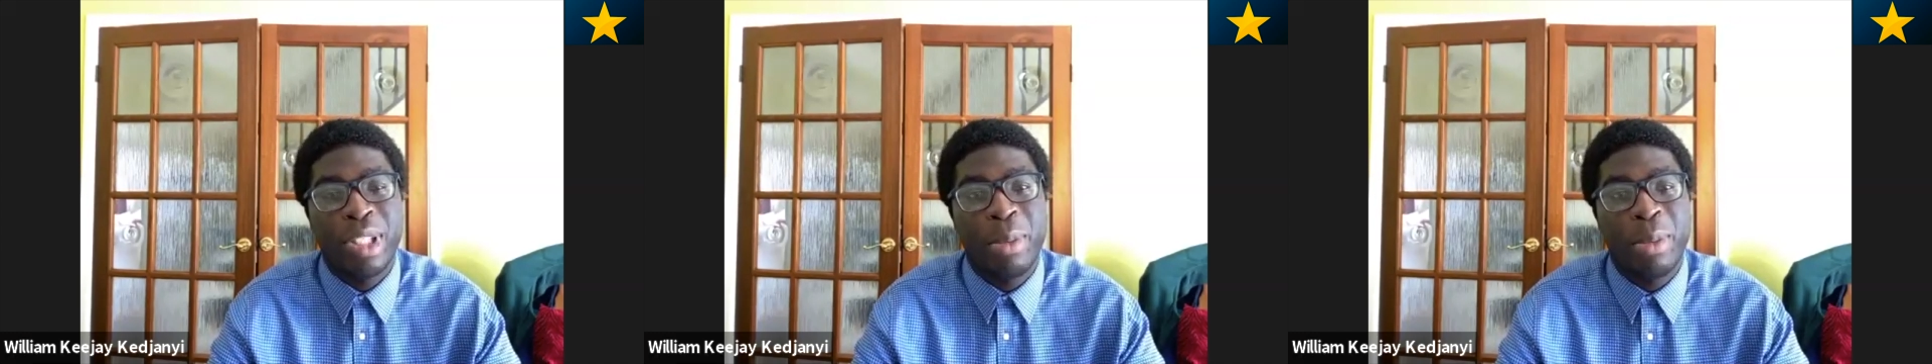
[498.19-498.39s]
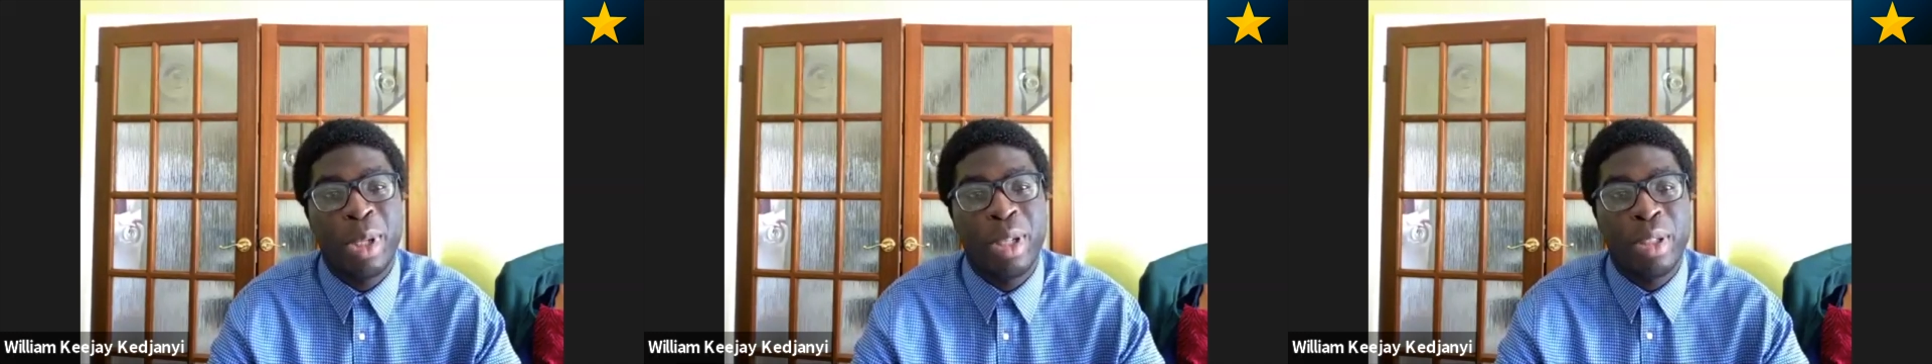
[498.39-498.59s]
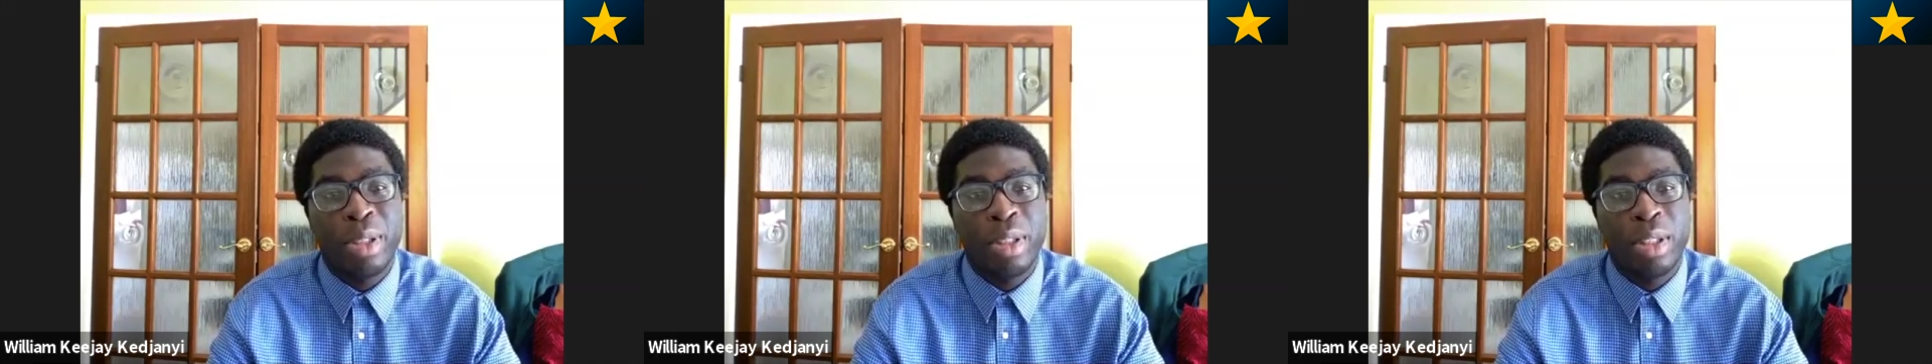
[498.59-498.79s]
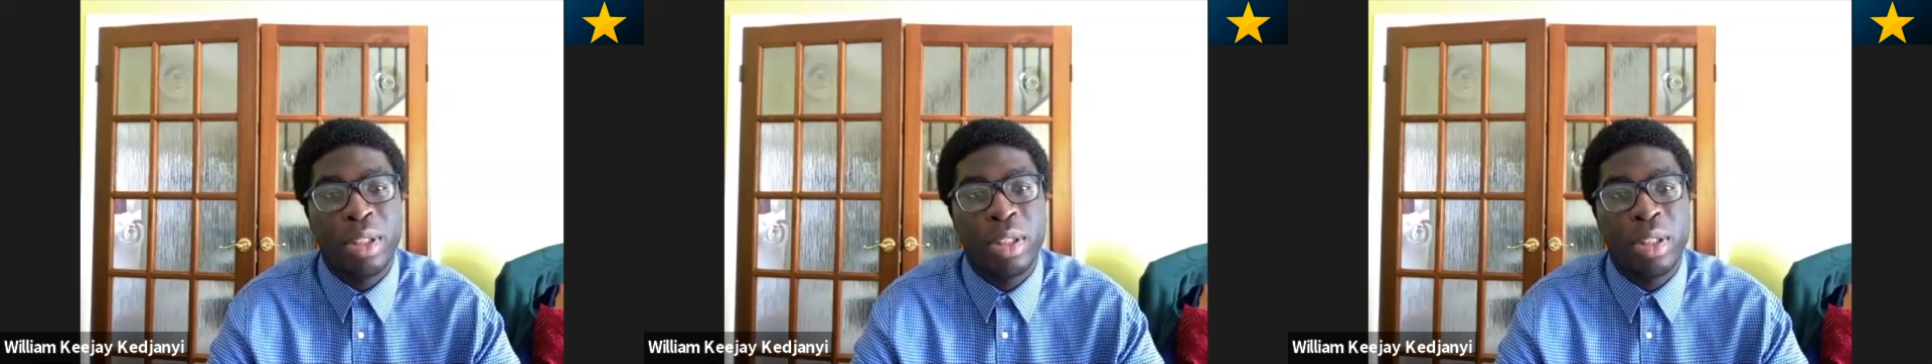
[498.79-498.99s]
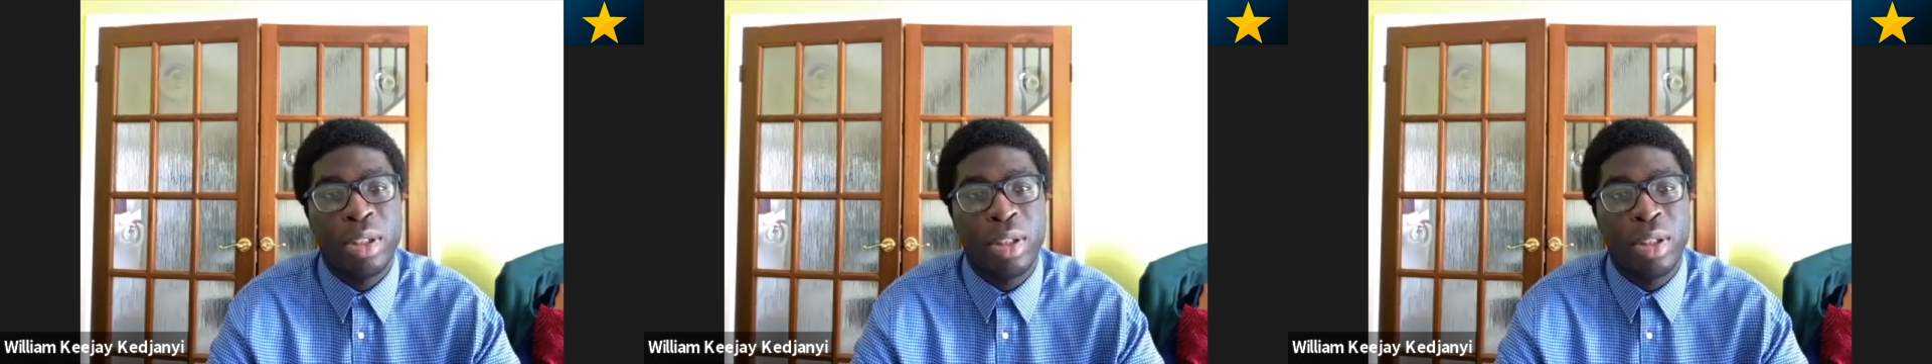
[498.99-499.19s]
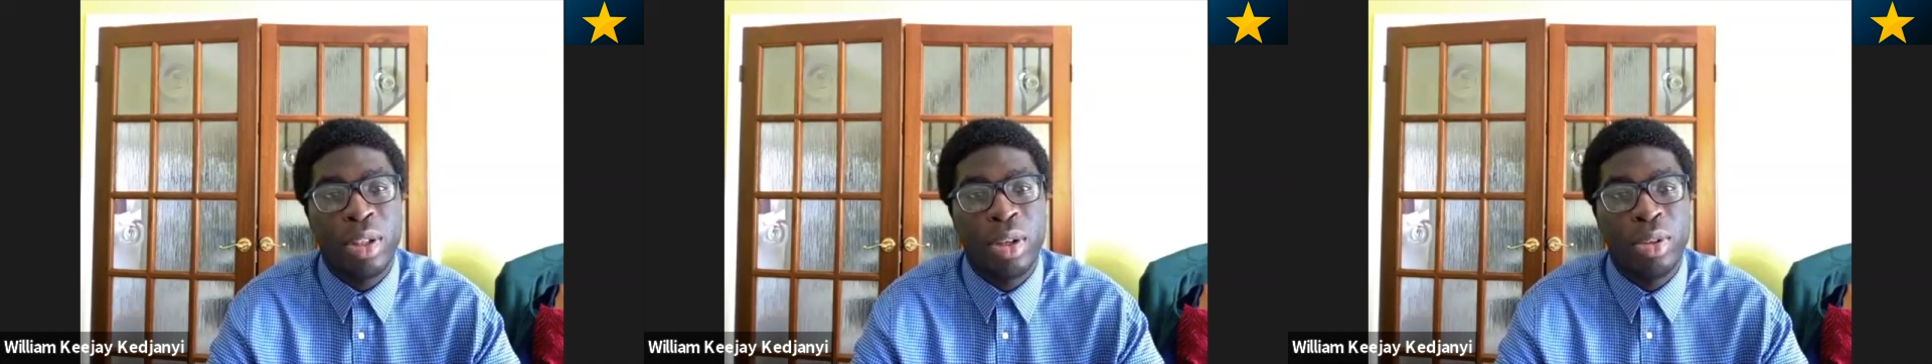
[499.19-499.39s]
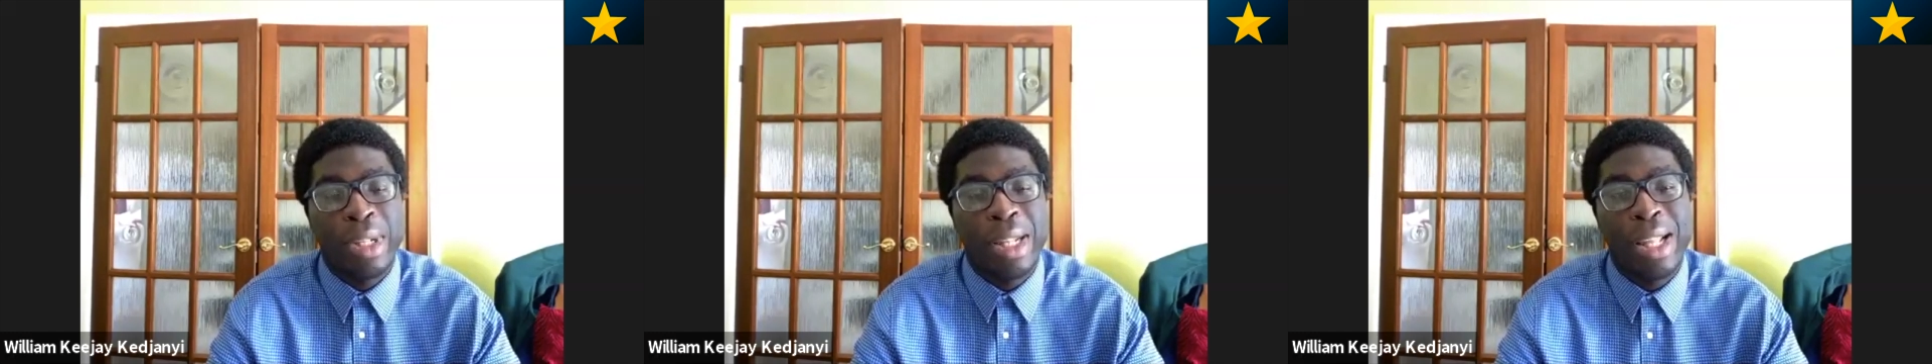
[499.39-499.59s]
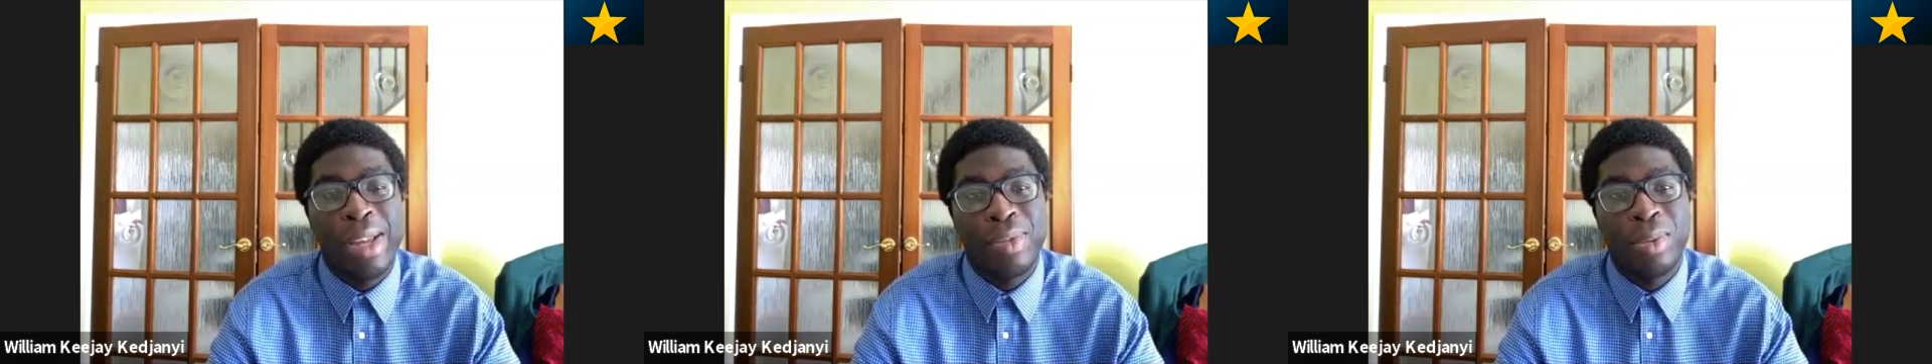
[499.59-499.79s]
summer on
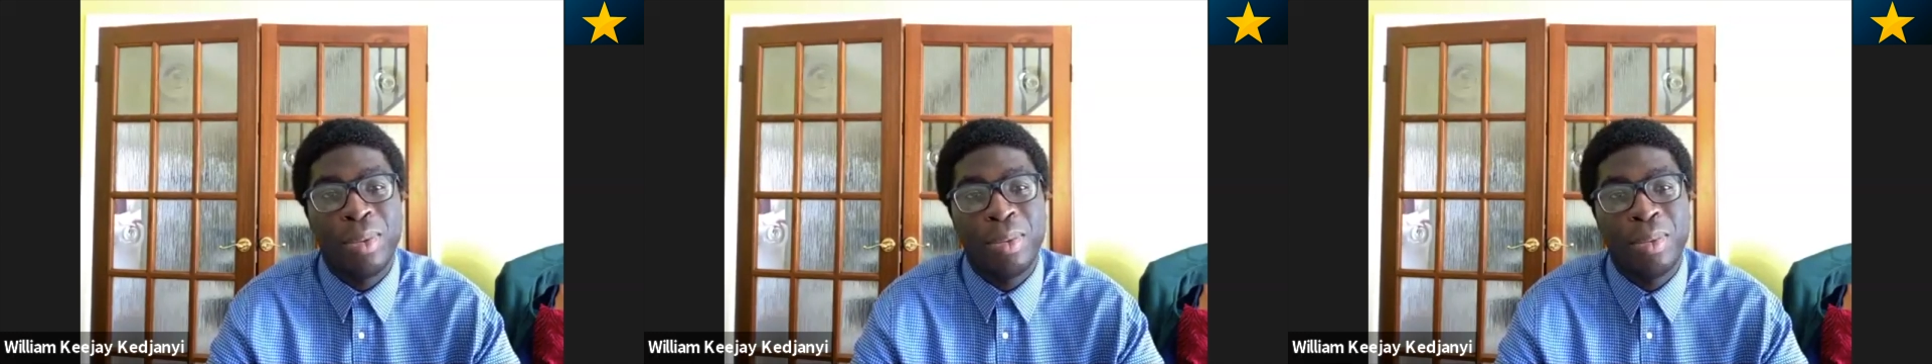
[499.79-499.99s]
level?